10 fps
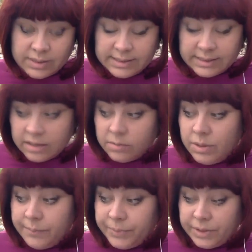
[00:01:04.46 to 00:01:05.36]
they sent
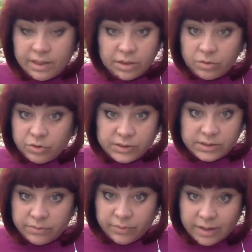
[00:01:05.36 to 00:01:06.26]
me that they don't
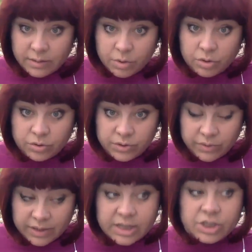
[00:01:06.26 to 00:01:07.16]
receive any more
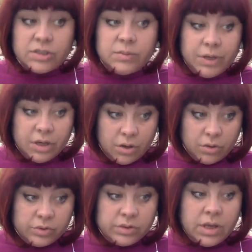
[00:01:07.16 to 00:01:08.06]
notifications
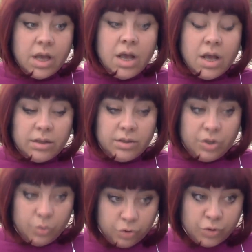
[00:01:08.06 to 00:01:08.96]
because the
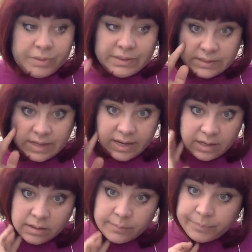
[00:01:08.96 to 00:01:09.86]
YouTube is
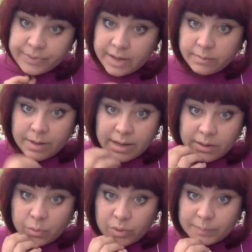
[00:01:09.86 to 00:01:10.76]
saying that
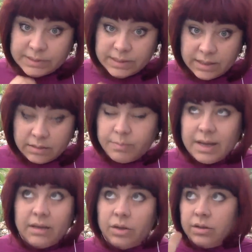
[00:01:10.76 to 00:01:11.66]
my website,
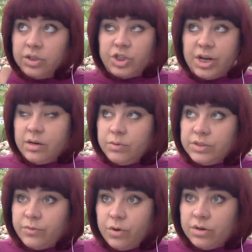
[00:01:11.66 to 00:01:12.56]
my channel
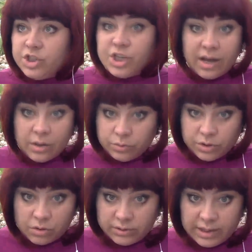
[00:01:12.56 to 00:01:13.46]
is for a child
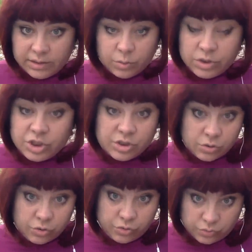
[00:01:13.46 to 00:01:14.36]
content, which is
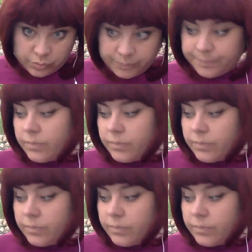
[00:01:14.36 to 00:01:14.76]
not true.